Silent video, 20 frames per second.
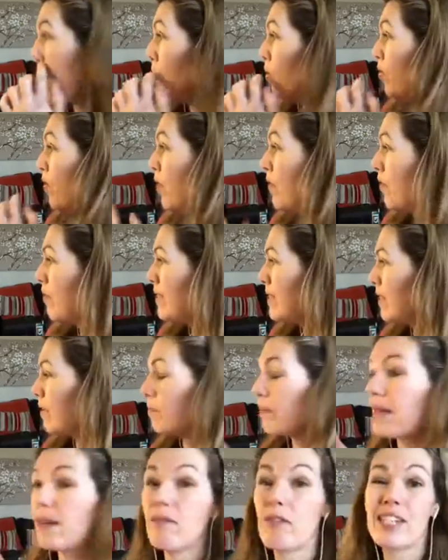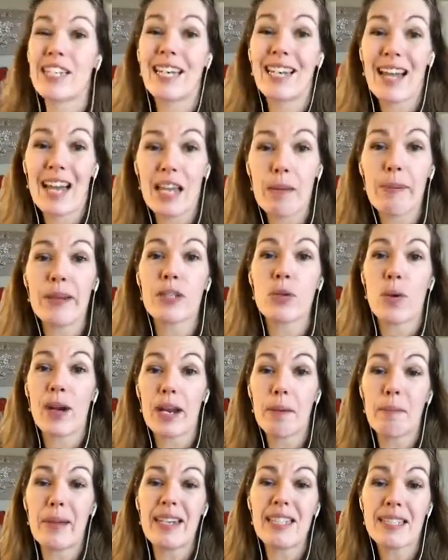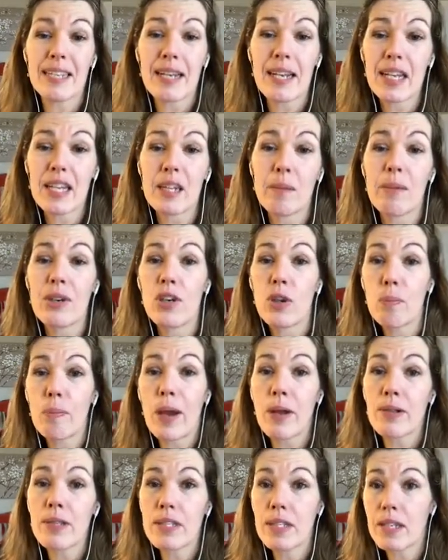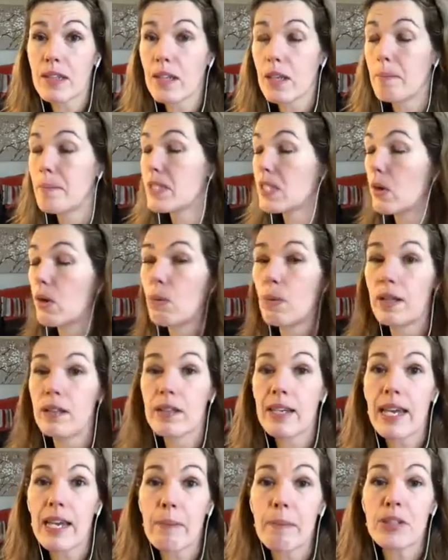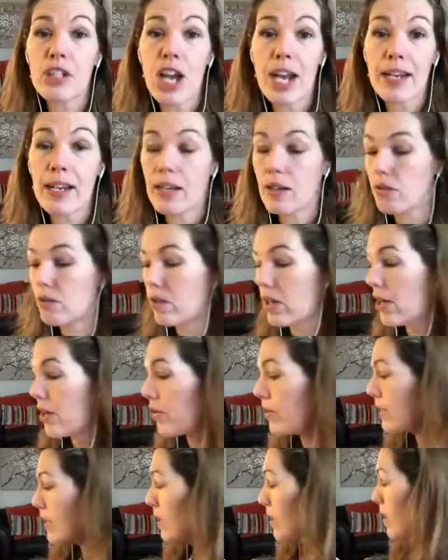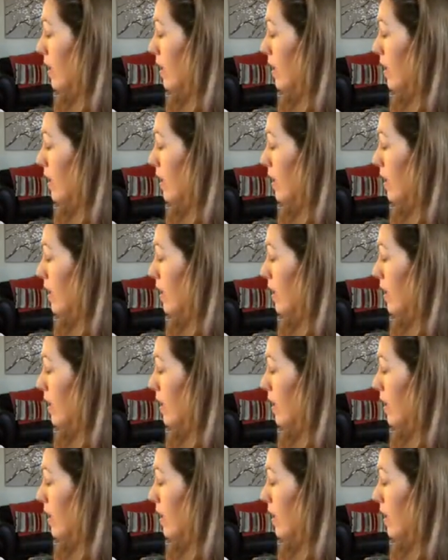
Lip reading: although there is a bit of a delay between me seeing them and you posting them, so I will keep checking on those.